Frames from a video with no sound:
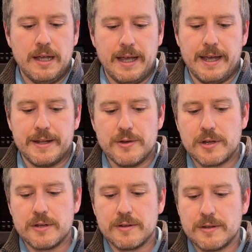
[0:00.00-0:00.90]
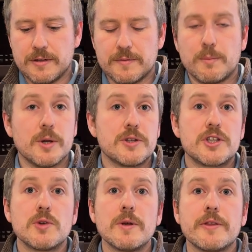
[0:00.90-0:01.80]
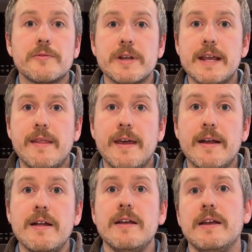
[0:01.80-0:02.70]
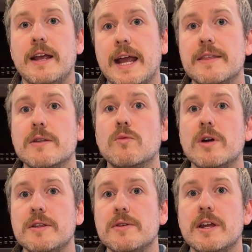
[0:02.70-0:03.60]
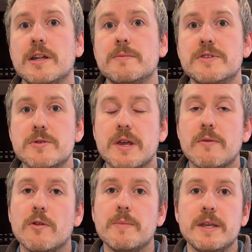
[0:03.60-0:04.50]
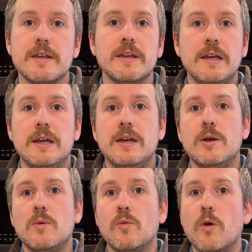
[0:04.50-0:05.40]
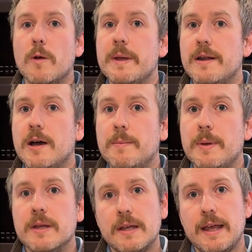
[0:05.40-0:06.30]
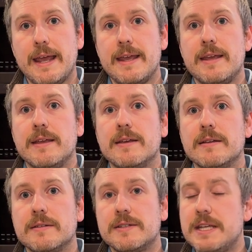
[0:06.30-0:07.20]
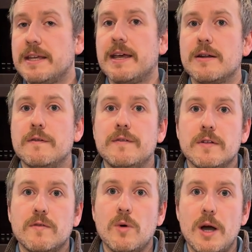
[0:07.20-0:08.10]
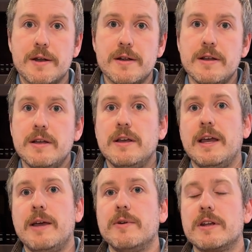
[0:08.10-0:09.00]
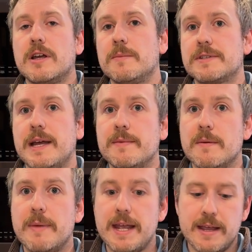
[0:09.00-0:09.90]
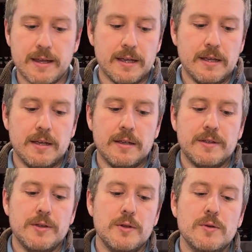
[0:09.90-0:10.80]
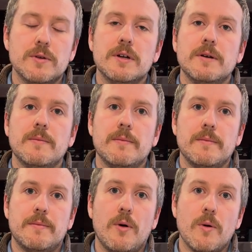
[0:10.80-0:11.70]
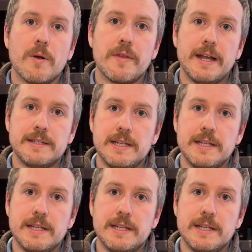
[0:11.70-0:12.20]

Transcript: and you can put 2 or 3 in there. And then what you'd end up doing would be warming up a tea kettle full of water. And when it comes time to bake, you pour that